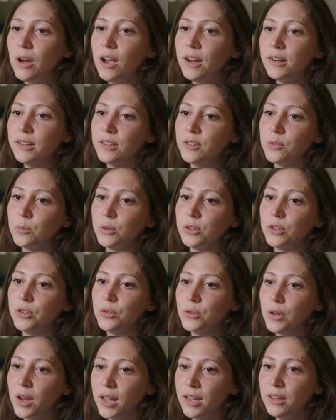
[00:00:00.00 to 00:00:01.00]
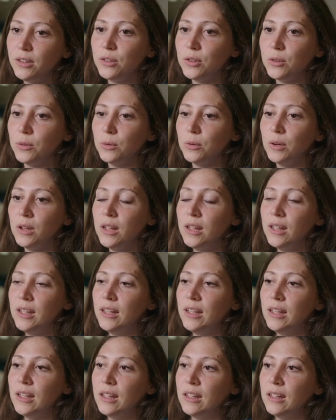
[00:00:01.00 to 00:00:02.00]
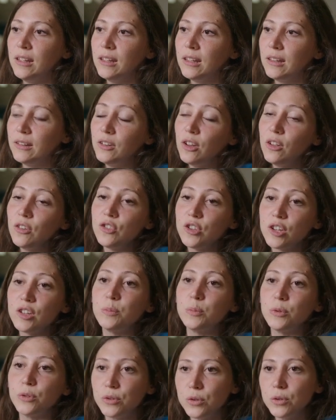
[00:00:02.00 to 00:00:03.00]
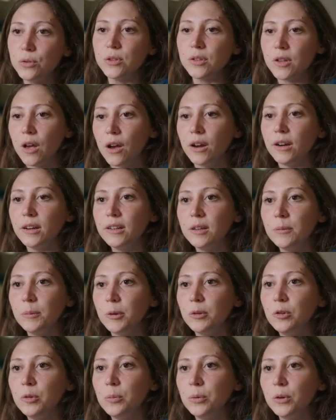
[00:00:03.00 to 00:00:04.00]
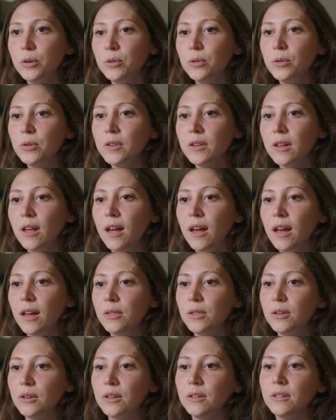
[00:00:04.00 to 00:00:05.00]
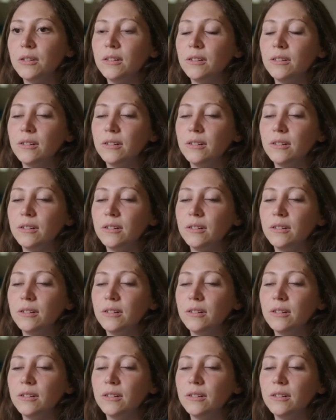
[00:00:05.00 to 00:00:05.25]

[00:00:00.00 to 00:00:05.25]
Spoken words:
artists were trying to not just produce art, but to produce other